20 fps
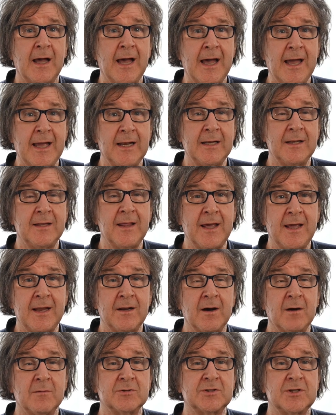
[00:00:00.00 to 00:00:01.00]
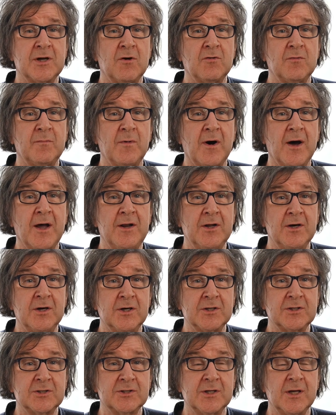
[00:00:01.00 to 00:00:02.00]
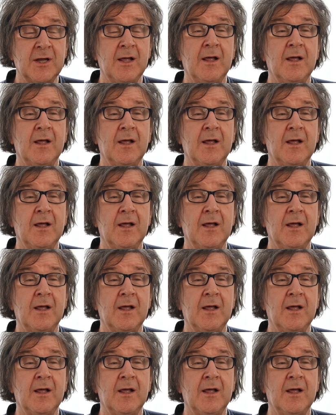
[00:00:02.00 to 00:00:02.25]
And then I was told by a nurse,